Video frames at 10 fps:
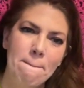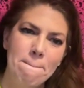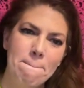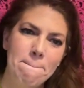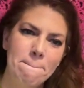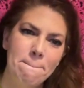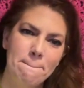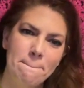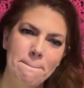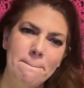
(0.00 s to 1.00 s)

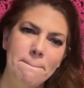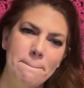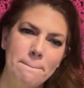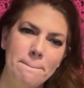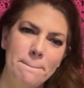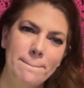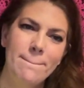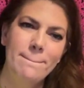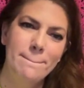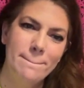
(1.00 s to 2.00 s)

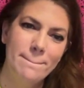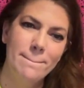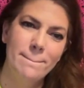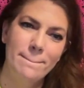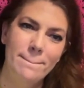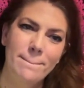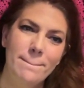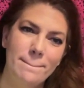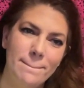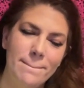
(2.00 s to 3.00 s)

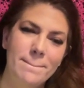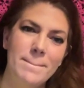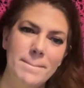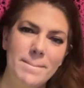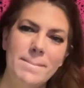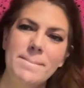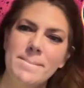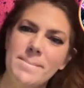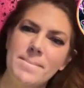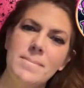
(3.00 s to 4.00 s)

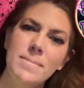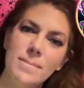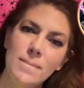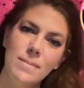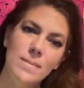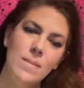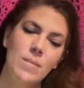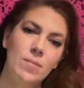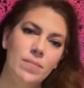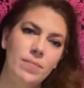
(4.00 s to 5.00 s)

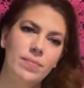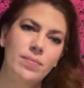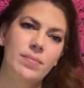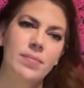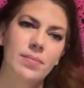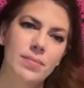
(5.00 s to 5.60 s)
This person isn't speaking.